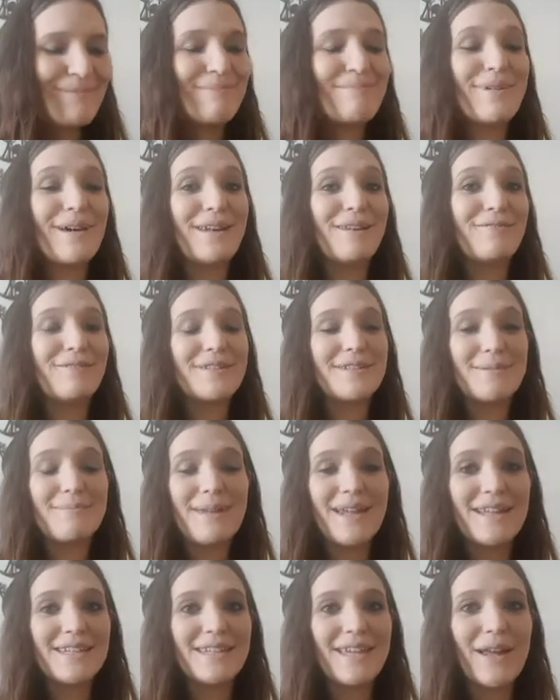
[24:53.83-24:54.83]
But it was
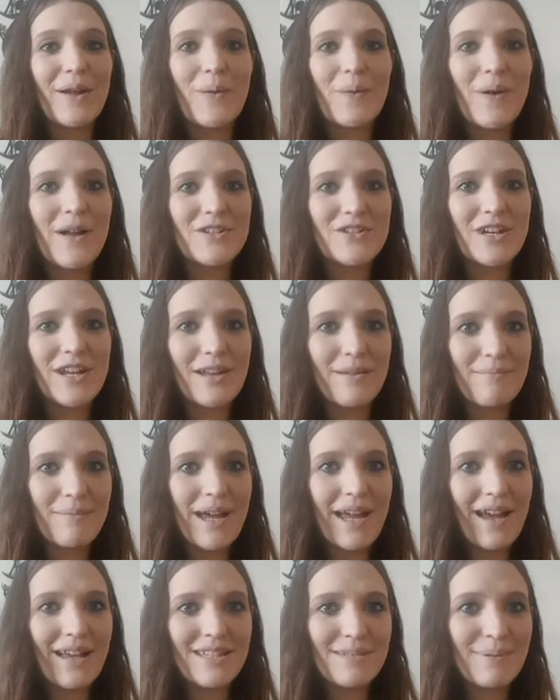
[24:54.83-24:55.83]
amazing watching
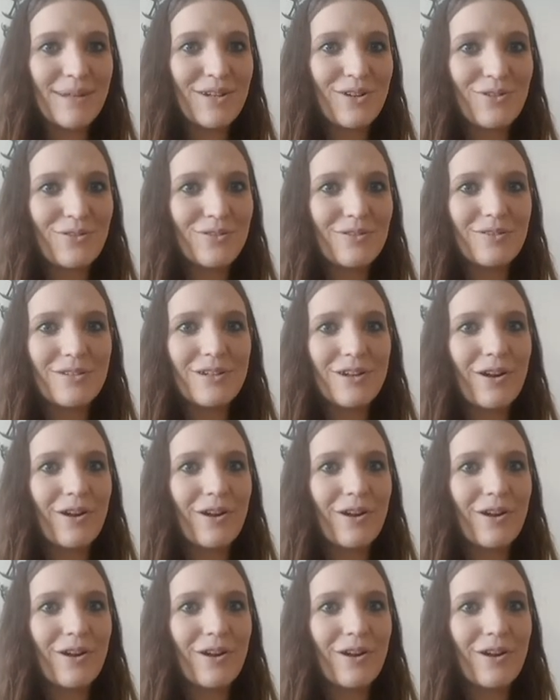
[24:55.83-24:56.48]
my husband hold